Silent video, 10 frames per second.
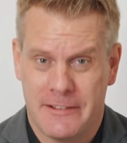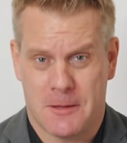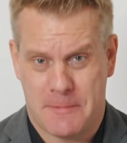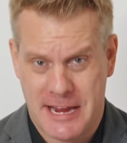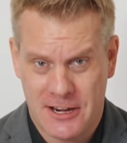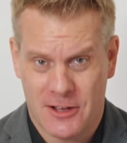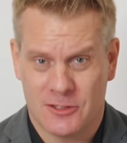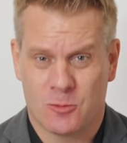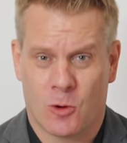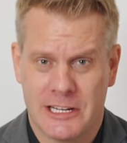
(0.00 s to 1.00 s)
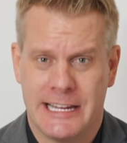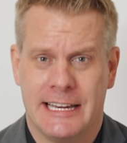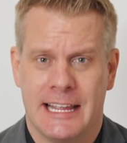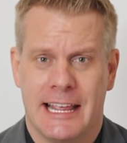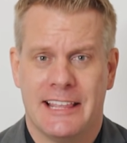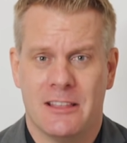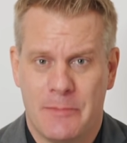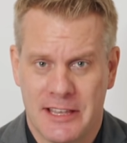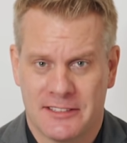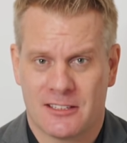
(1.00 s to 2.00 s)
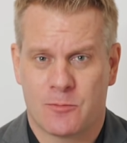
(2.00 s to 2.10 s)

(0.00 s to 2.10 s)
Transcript: Filipinos working in the business